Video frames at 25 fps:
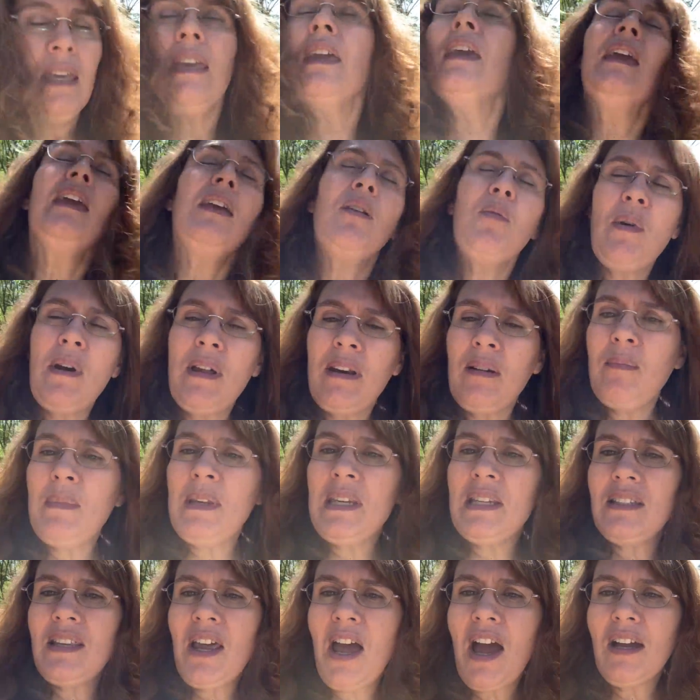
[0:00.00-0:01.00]
he wanted me
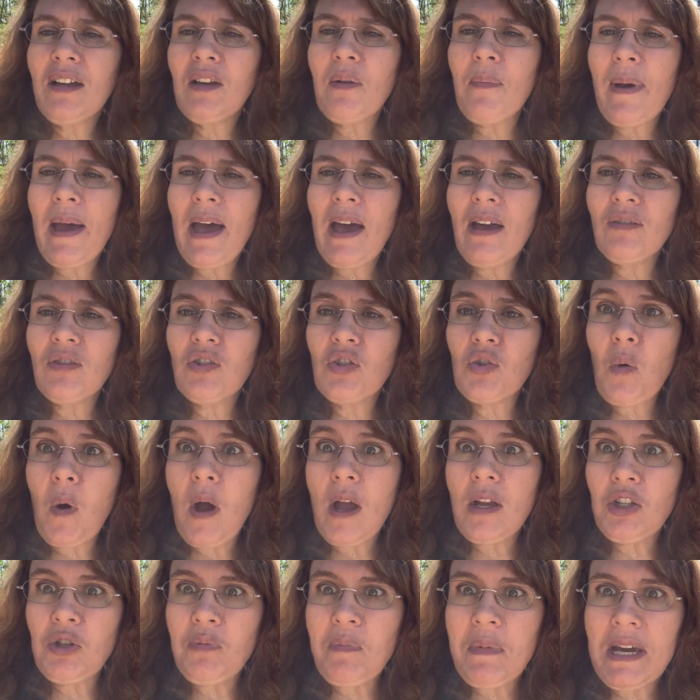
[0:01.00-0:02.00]
to talk about
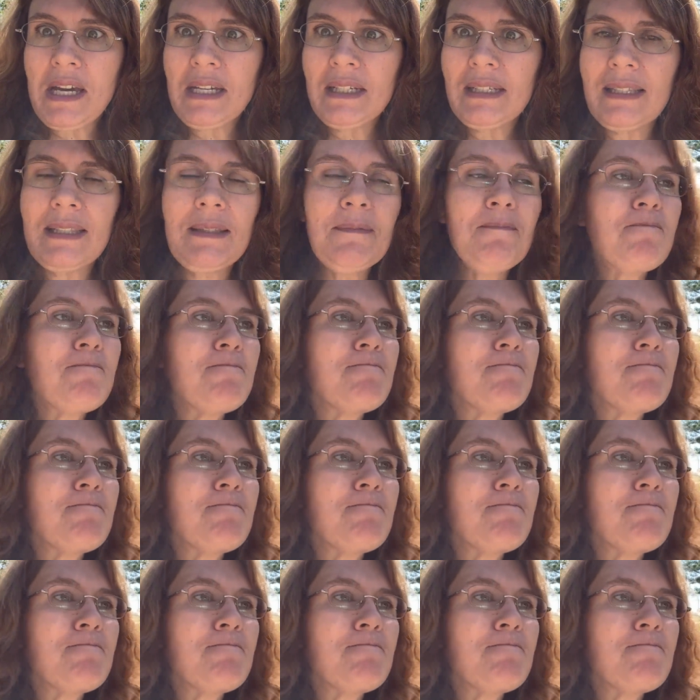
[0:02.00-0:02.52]
squash bugs.